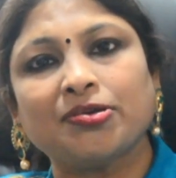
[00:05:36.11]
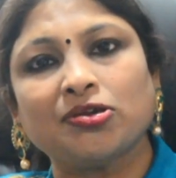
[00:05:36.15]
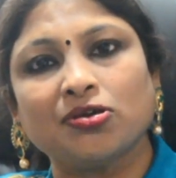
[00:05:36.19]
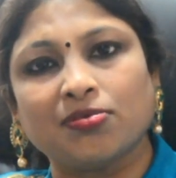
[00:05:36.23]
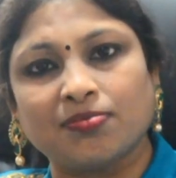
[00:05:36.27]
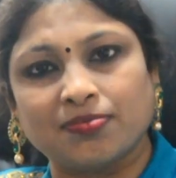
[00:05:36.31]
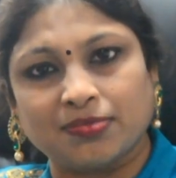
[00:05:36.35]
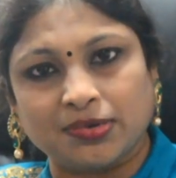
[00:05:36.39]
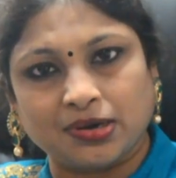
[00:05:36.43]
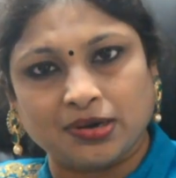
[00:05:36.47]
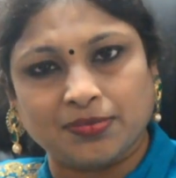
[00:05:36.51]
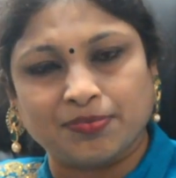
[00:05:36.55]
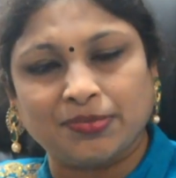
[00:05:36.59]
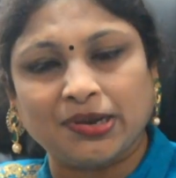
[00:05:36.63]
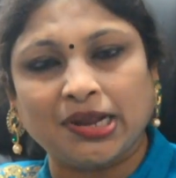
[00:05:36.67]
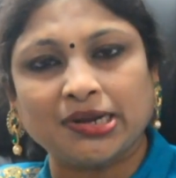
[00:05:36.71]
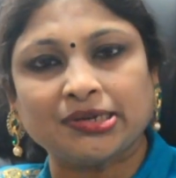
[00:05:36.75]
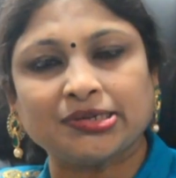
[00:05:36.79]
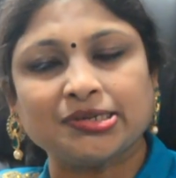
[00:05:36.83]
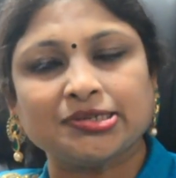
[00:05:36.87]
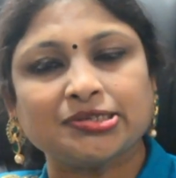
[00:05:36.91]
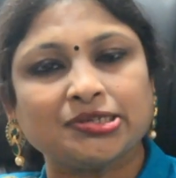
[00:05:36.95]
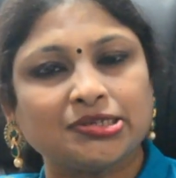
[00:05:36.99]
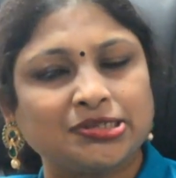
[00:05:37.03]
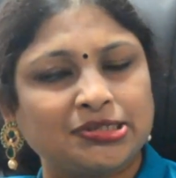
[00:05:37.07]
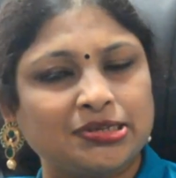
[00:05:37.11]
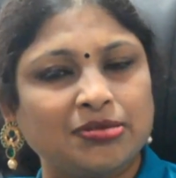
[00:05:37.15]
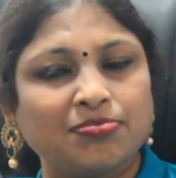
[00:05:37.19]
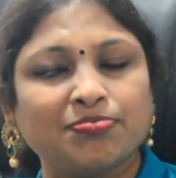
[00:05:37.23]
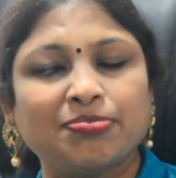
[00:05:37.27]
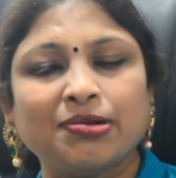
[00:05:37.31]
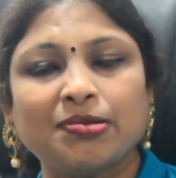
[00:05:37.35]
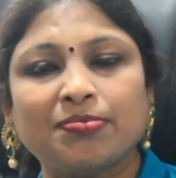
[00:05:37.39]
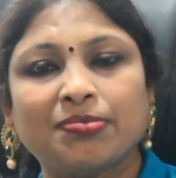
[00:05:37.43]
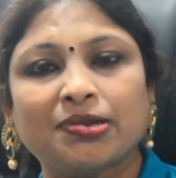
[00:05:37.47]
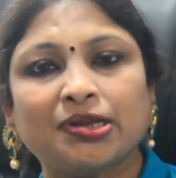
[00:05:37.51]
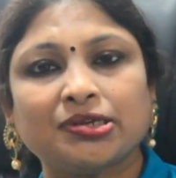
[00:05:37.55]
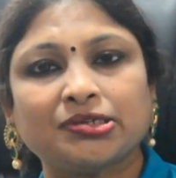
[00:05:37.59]
a blood test, a
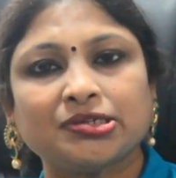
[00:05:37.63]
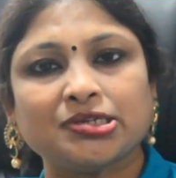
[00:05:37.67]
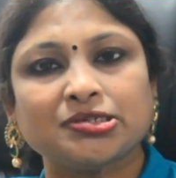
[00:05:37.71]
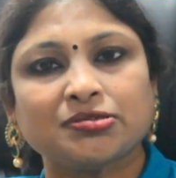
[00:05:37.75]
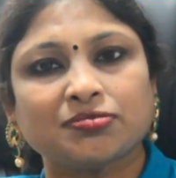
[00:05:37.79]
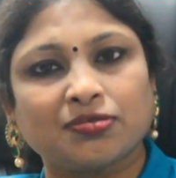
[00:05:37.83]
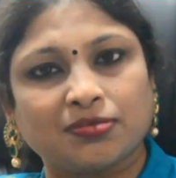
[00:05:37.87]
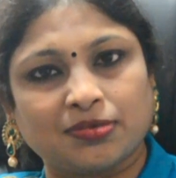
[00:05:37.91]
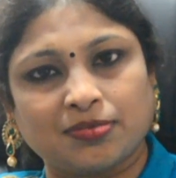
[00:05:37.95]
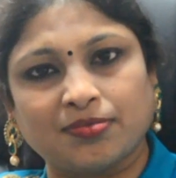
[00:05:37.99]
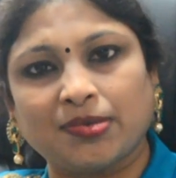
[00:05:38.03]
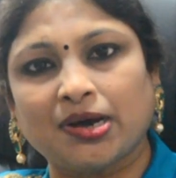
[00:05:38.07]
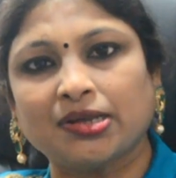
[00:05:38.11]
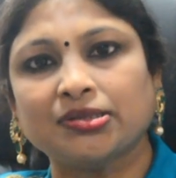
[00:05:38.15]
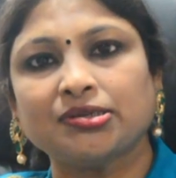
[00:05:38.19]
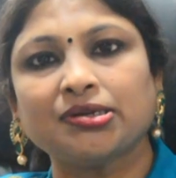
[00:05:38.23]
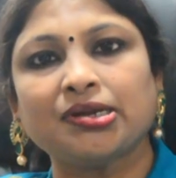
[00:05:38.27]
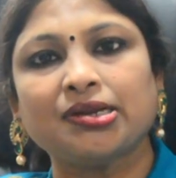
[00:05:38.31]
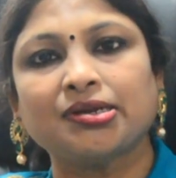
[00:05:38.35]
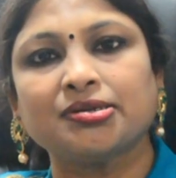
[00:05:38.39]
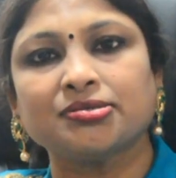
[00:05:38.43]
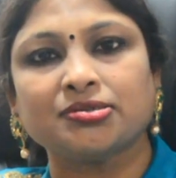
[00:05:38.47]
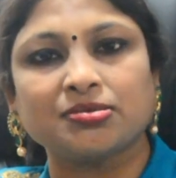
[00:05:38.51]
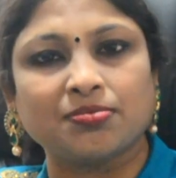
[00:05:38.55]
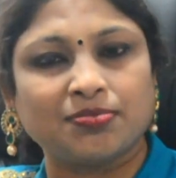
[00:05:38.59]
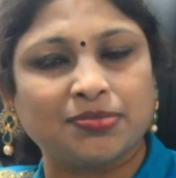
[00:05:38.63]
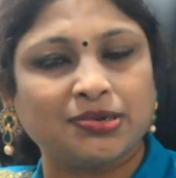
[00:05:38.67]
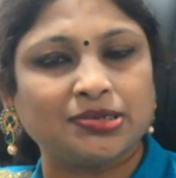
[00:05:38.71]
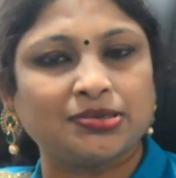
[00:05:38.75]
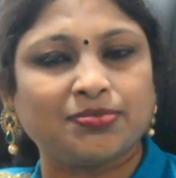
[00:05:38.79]
simple blood test from the mother and a simple